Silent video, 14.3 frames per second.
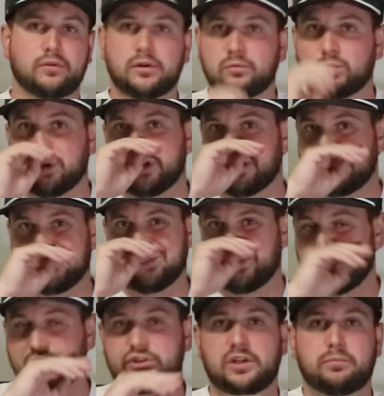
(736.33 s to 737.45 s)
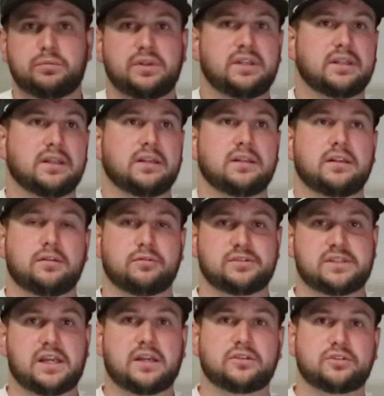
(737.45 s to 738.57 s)
rim one, which had beat in, and it
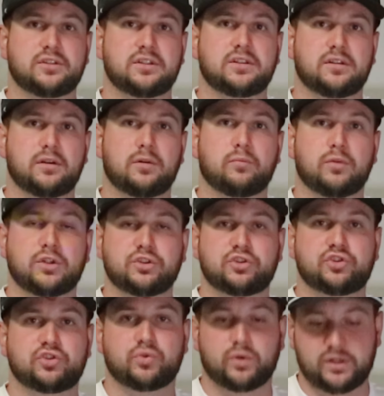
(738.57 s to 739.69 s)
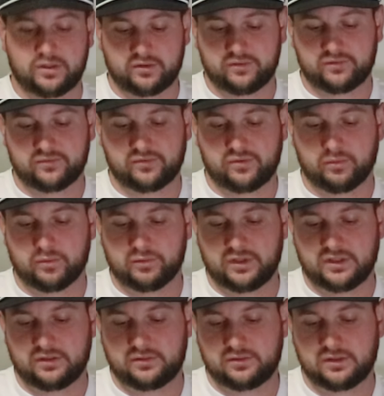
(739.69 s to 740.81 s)
was actually a much straighter
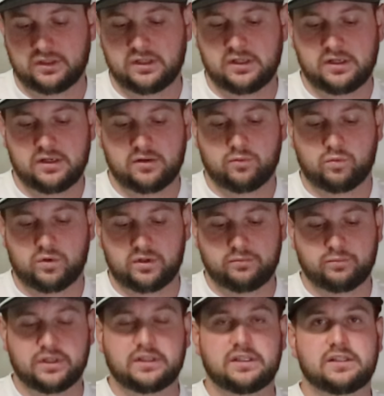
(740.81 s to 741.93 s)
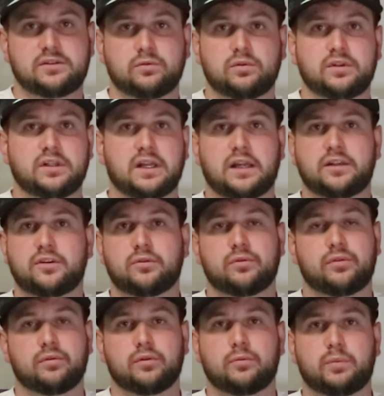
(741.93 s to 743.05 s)
throwing one, but this one, I don't
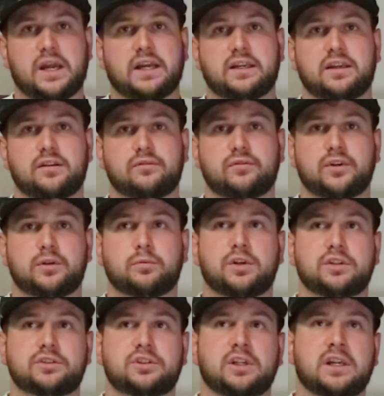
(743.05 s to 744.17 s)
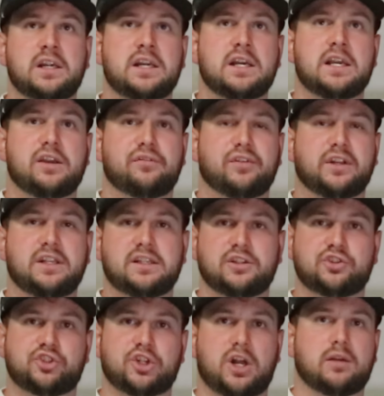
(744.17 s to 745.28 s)
throw backhand very much. If I need to
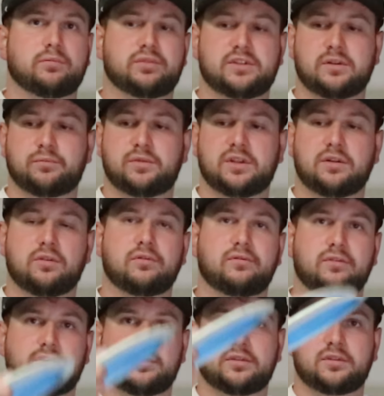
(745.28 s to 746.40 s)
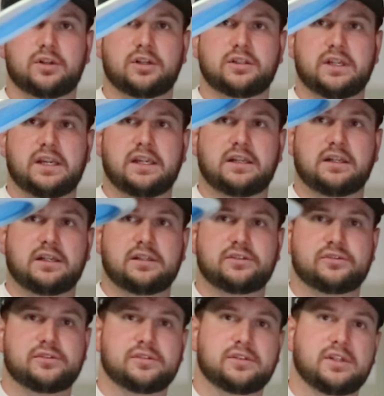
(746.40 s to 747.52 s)
chop something over on an
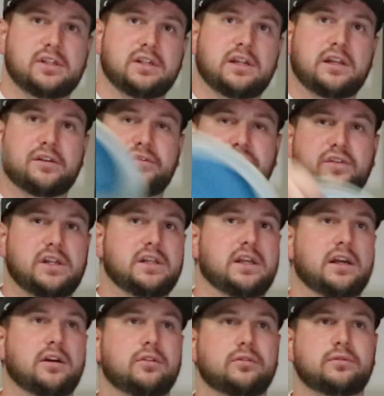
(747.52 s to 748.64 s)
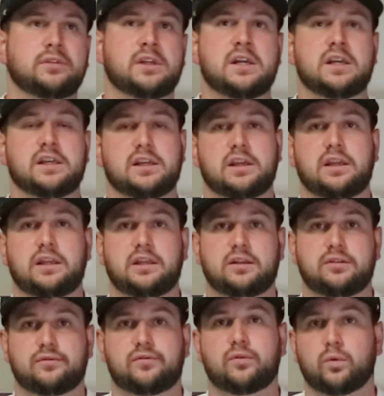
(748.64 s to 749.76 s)
Anheuser and let it kind of fight out
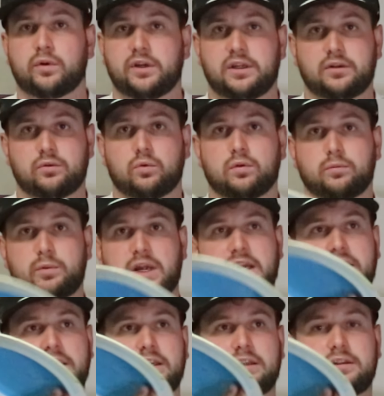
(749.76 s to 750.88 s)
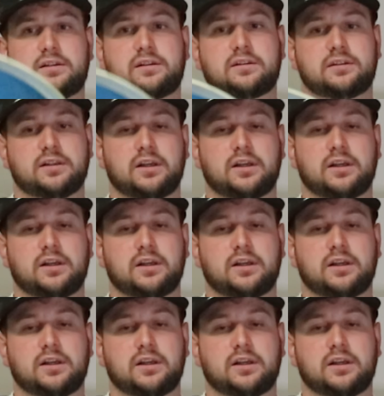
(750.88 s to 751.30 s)
in forehand or backhand,